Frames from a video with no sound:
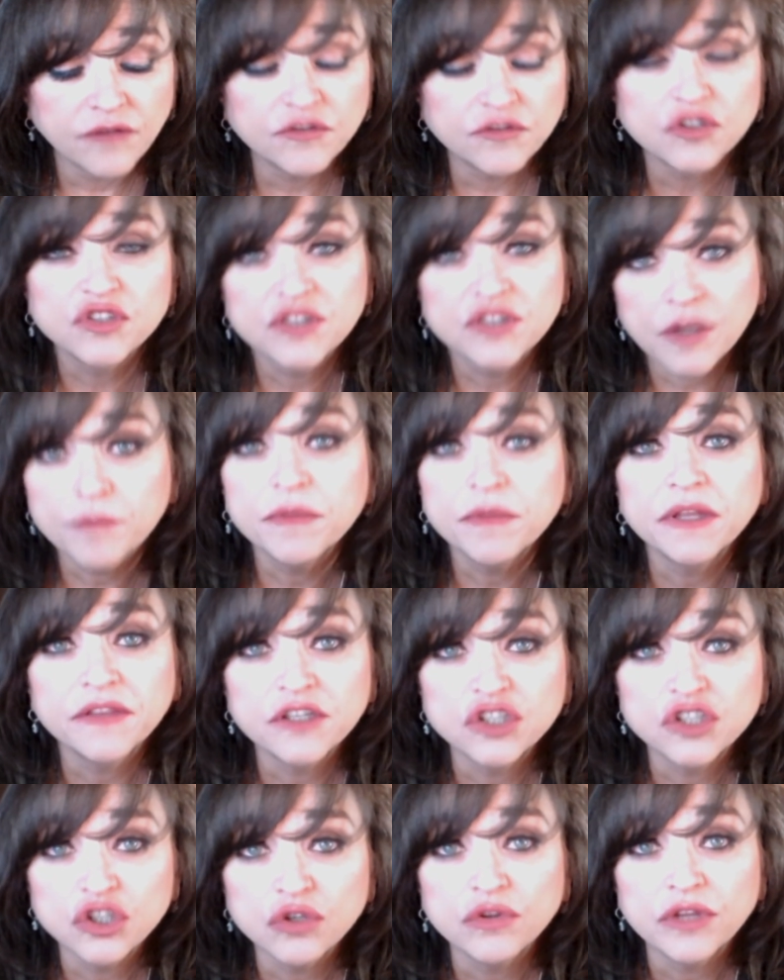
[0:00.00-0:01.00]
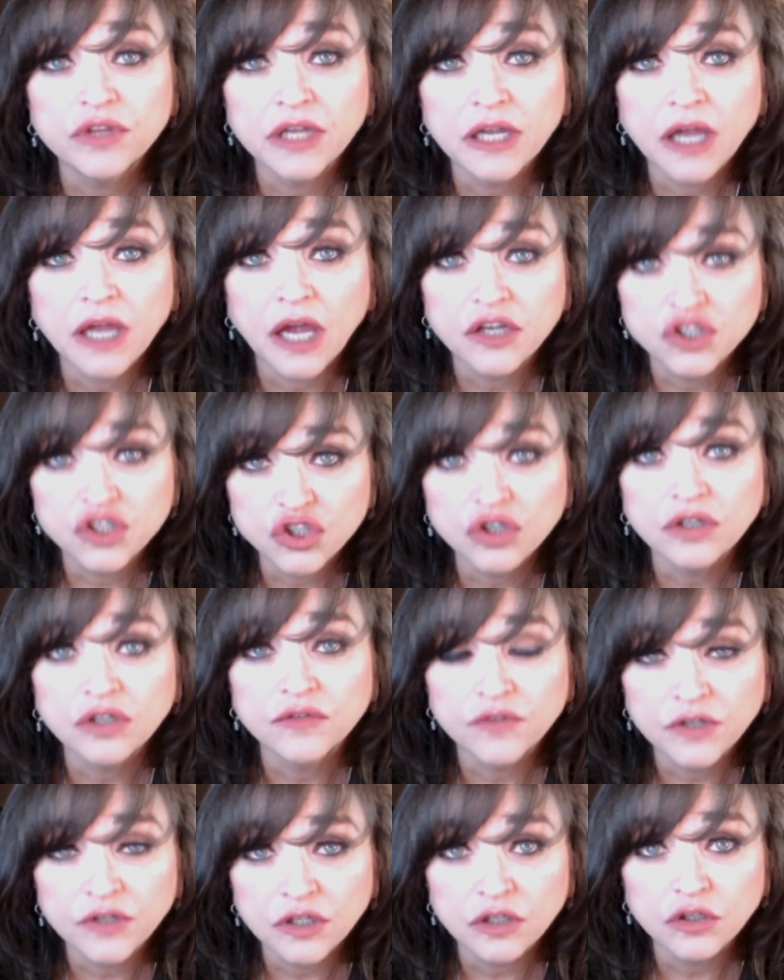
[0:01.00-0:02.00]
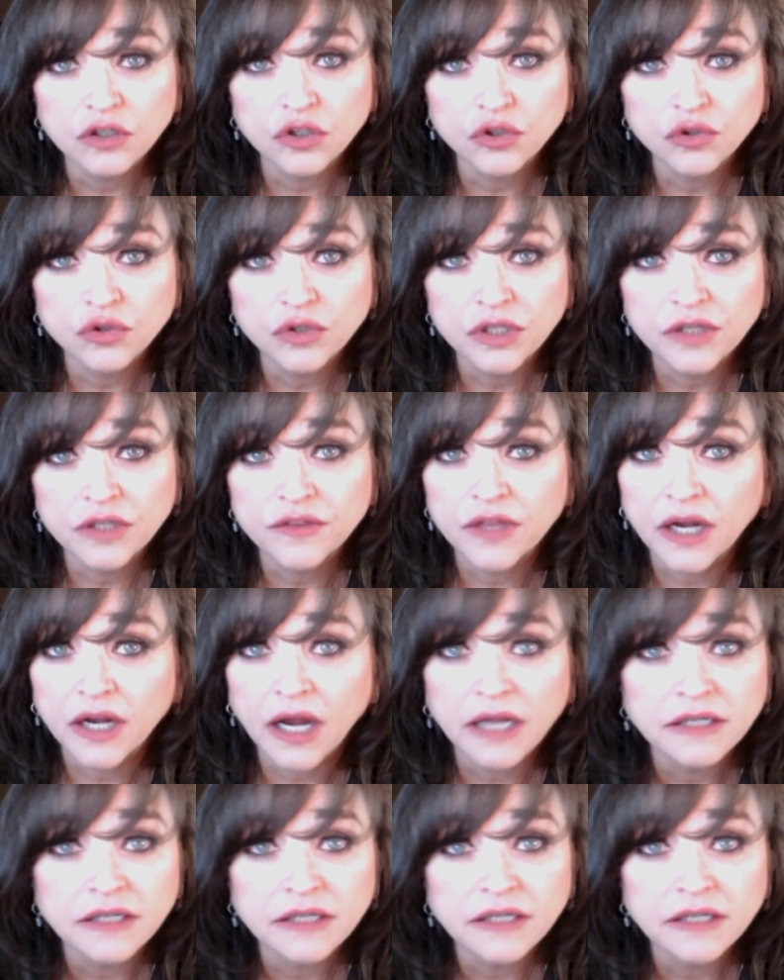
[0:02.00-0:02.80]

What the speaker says: if there's something that you think I should have included